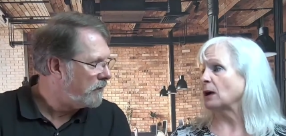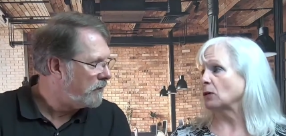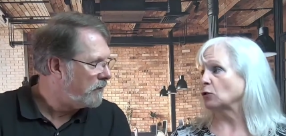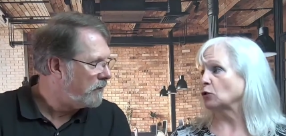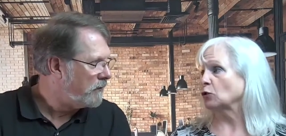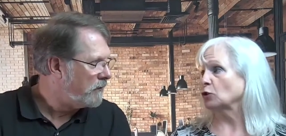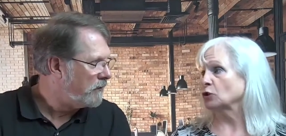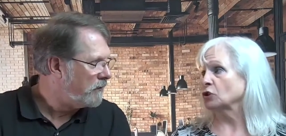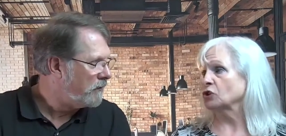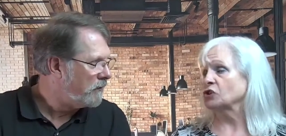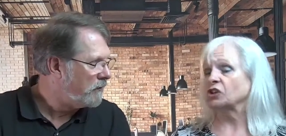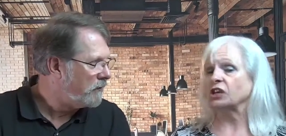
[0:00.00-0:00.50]

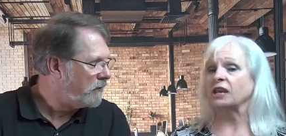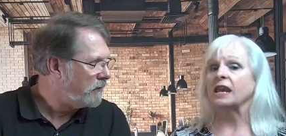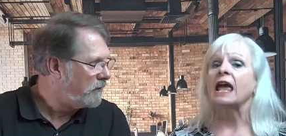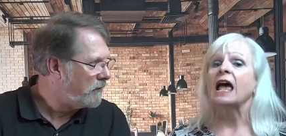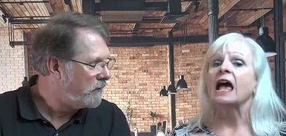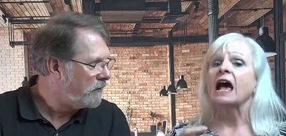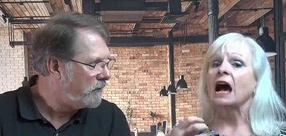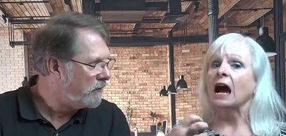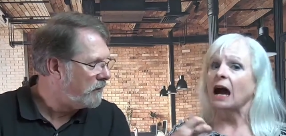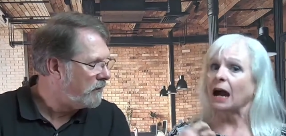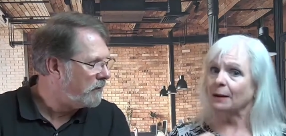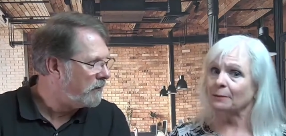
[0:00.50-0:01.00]
Speaker 1: clergy.
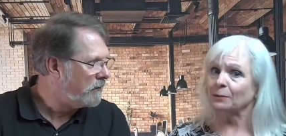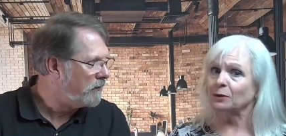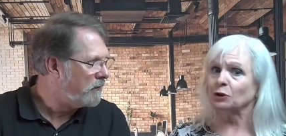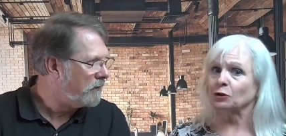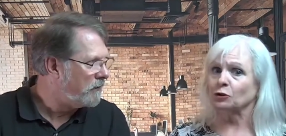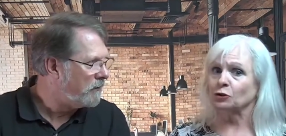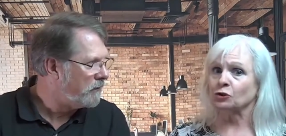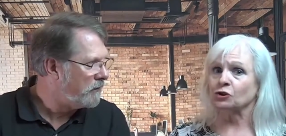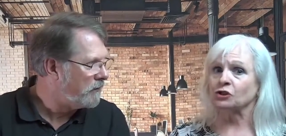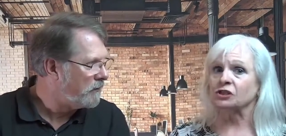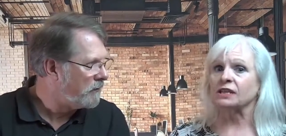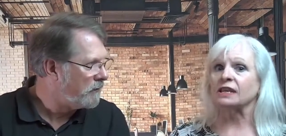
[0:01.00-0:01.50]
I'm
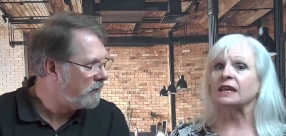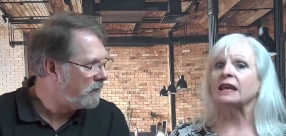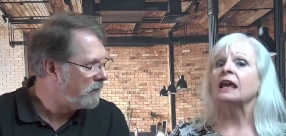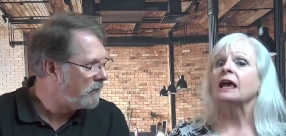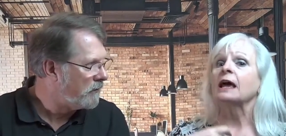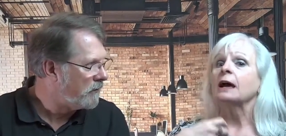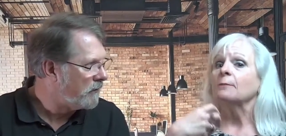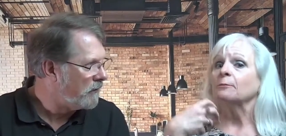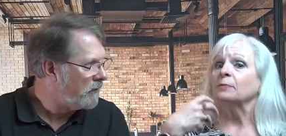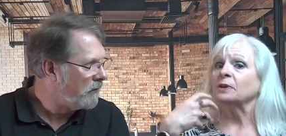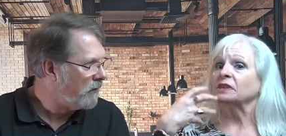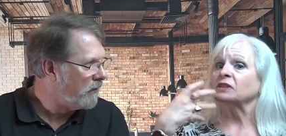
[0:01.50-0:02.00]
clergy,
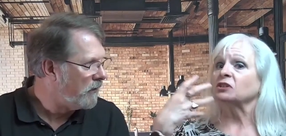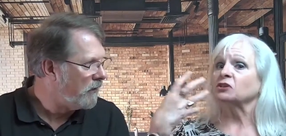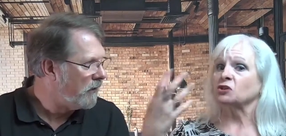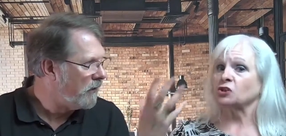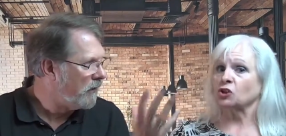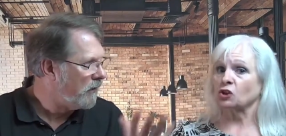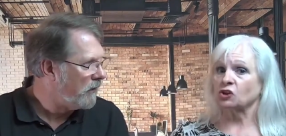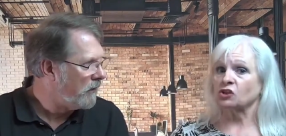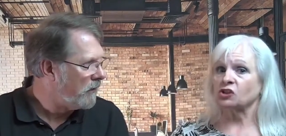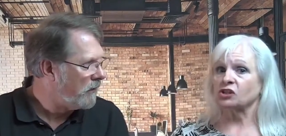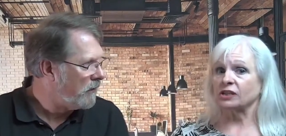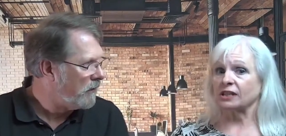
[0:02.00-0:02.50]
but the
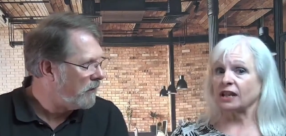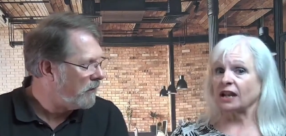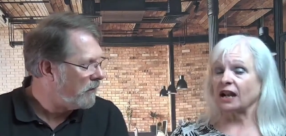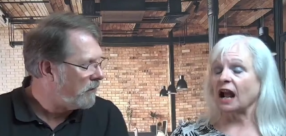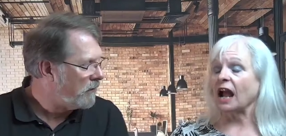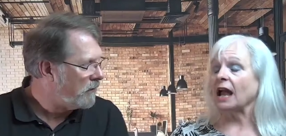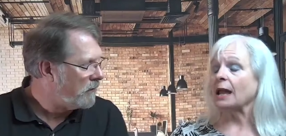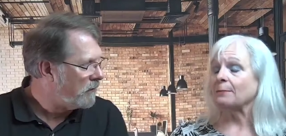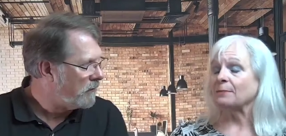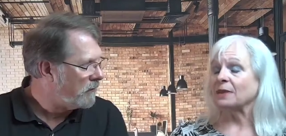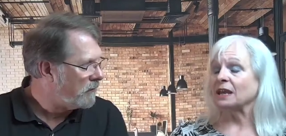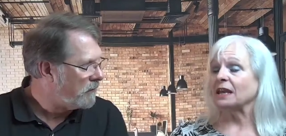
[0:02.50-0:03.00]
church that
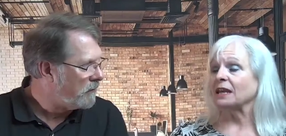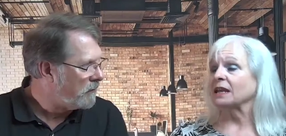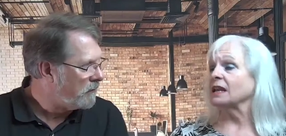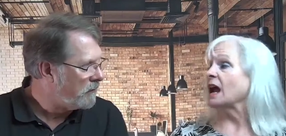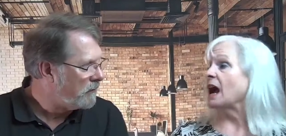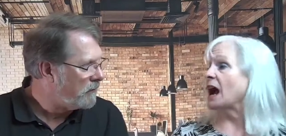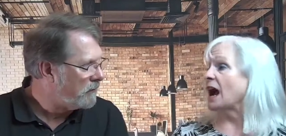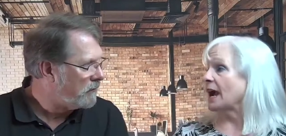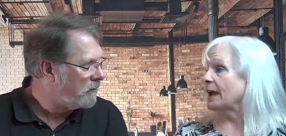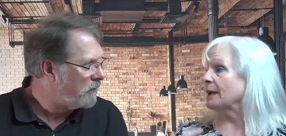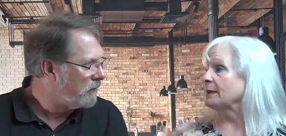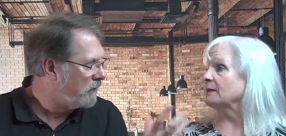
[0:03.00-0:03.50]
I'm in,
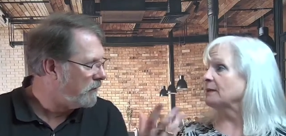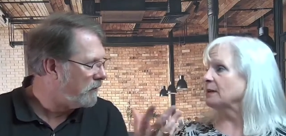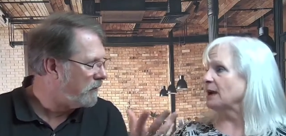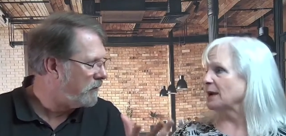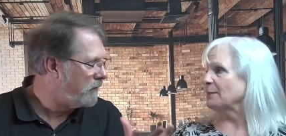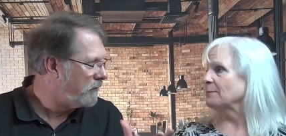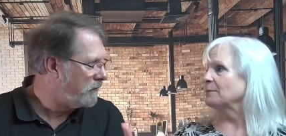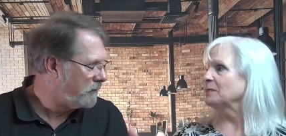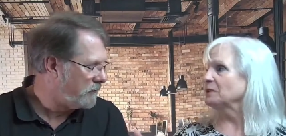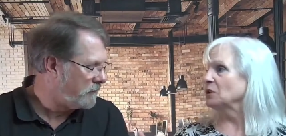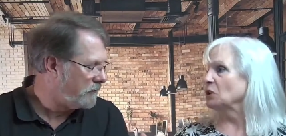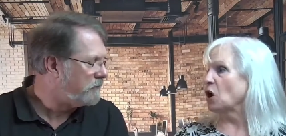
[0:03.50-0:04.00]
I
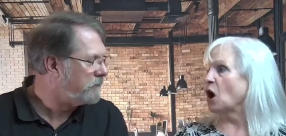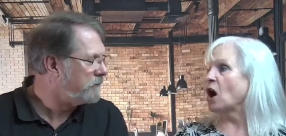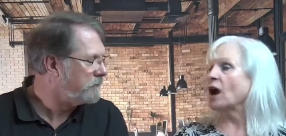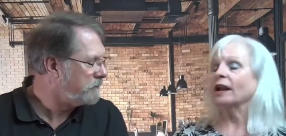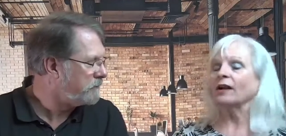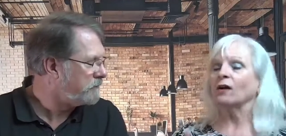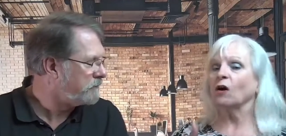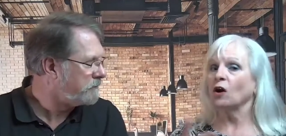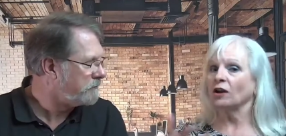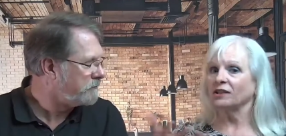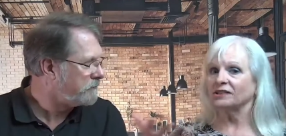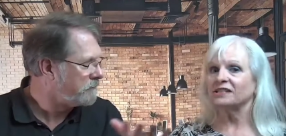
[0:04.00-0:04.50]
am not
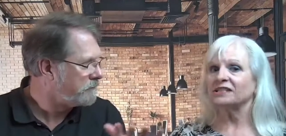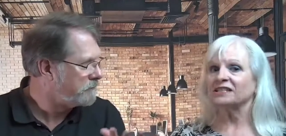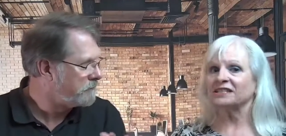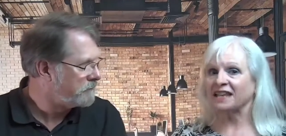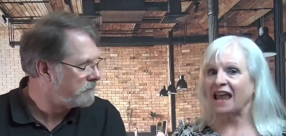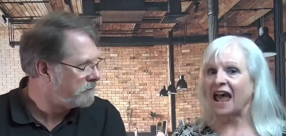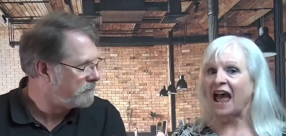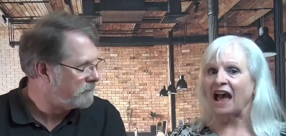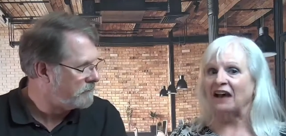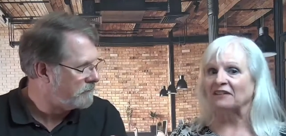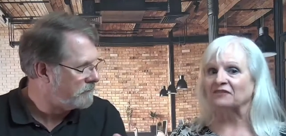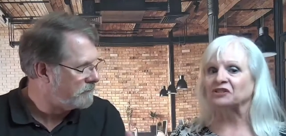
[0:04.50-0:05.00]
on
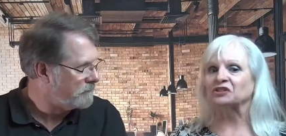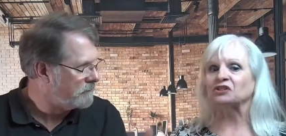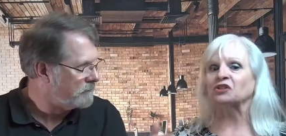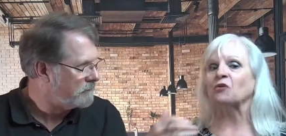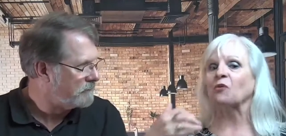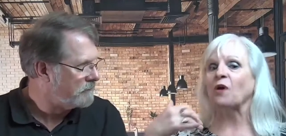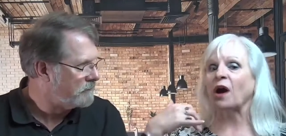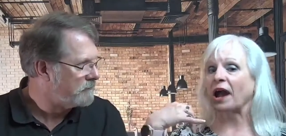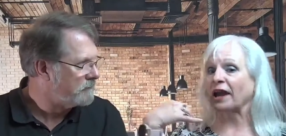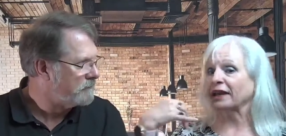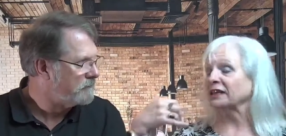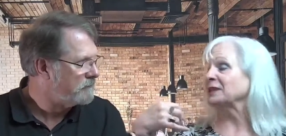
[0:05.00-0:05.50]
staff, so
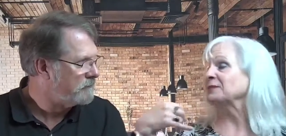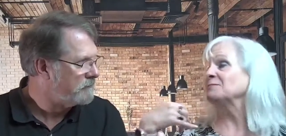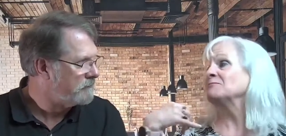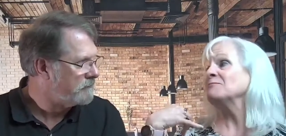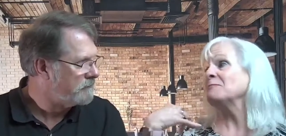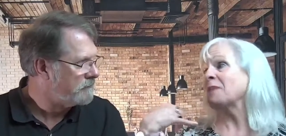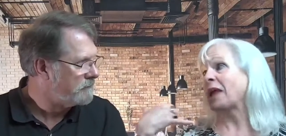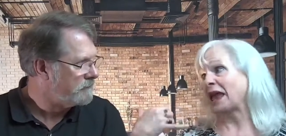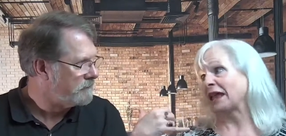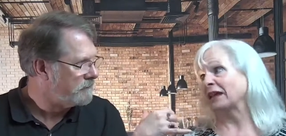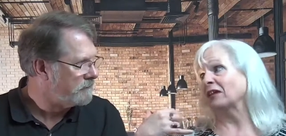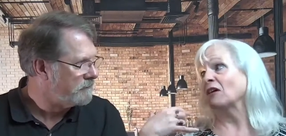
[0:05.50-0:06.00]
I can
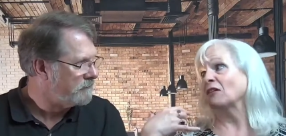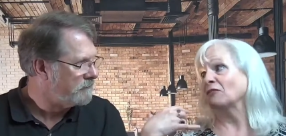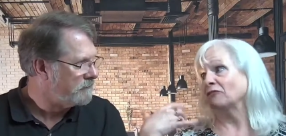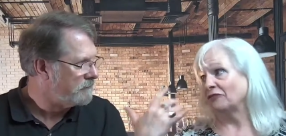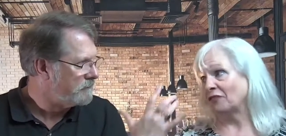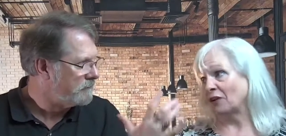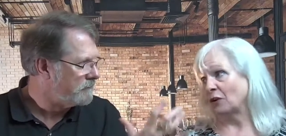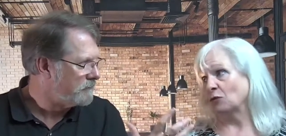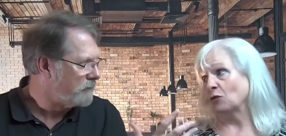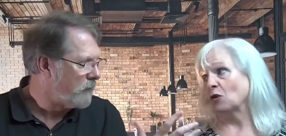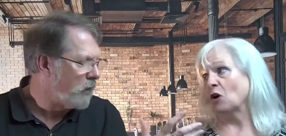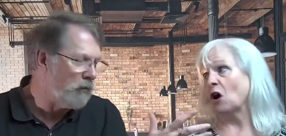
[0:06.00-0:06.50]
make a
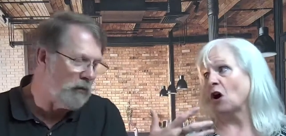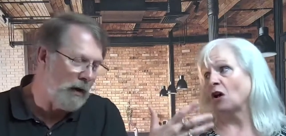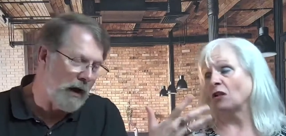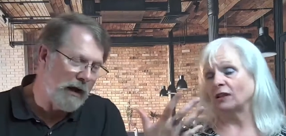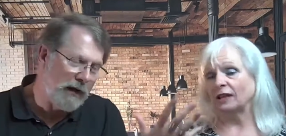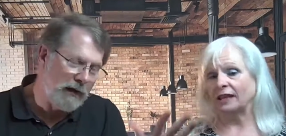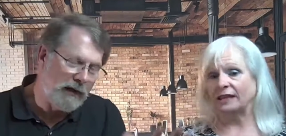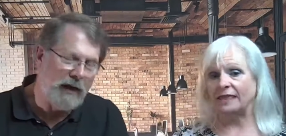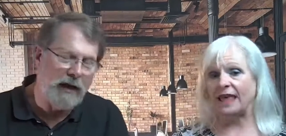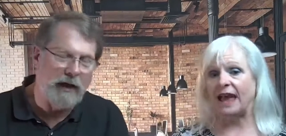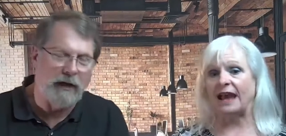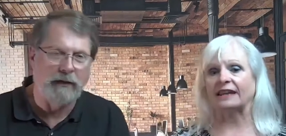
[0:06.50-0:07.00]
phone call right,
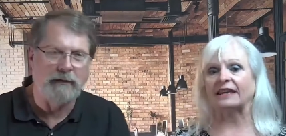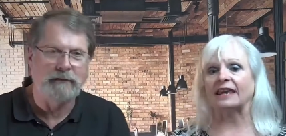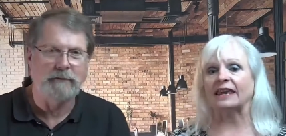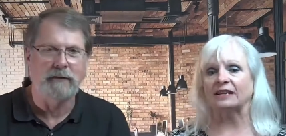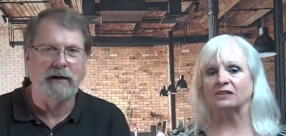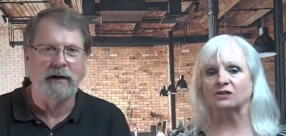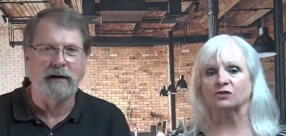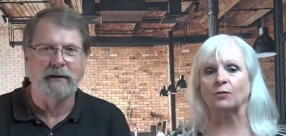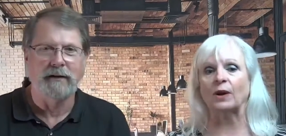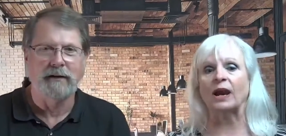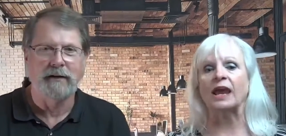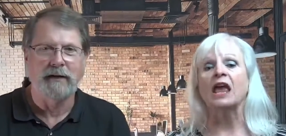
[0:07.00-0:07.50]
in yeah, that case,
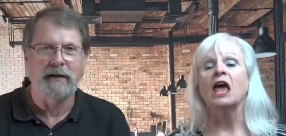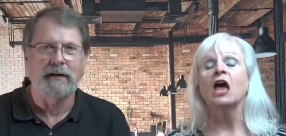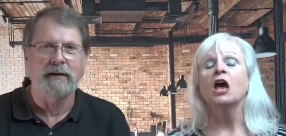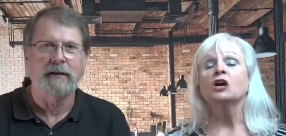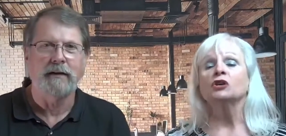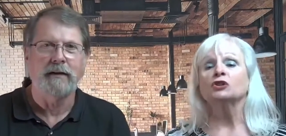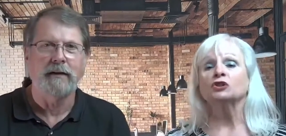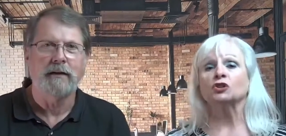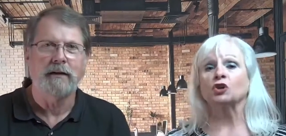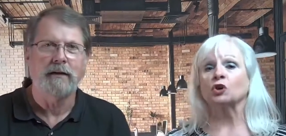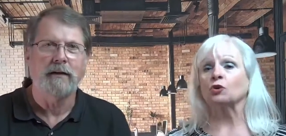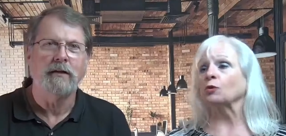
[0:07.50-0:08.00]
right? right? It,
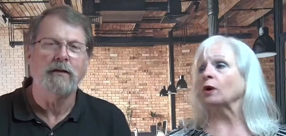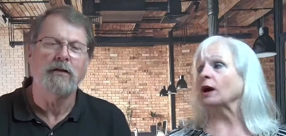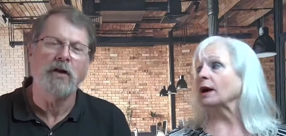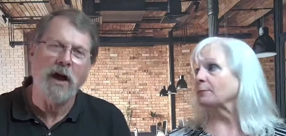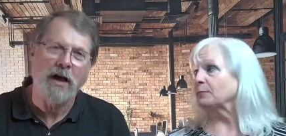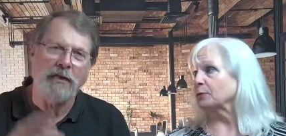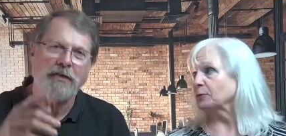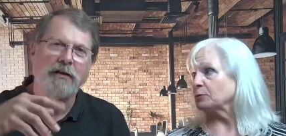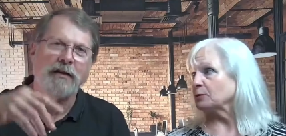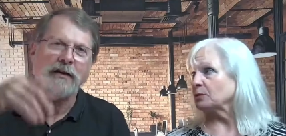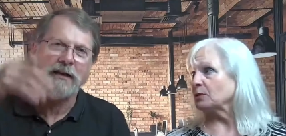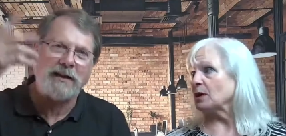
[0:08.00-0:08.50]
so uh, not
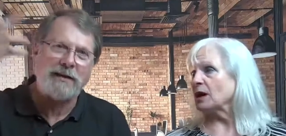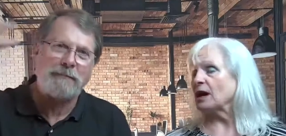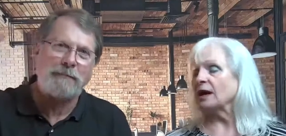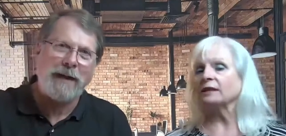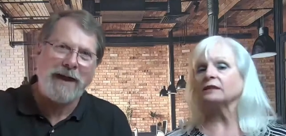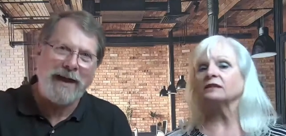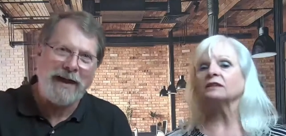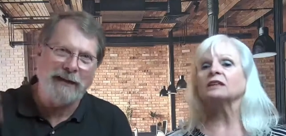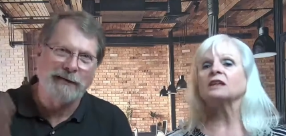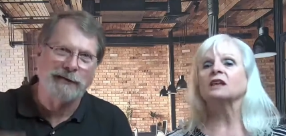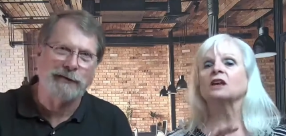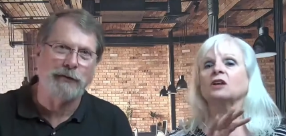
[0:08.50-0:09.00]
a, the lead
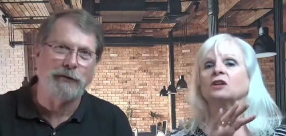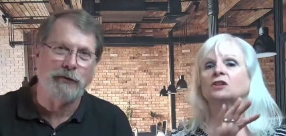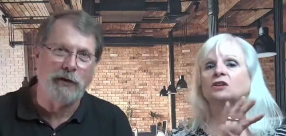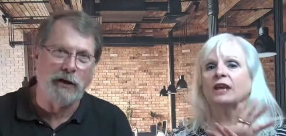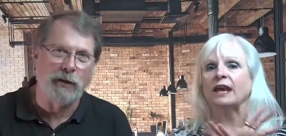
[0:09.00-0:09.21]
pastor.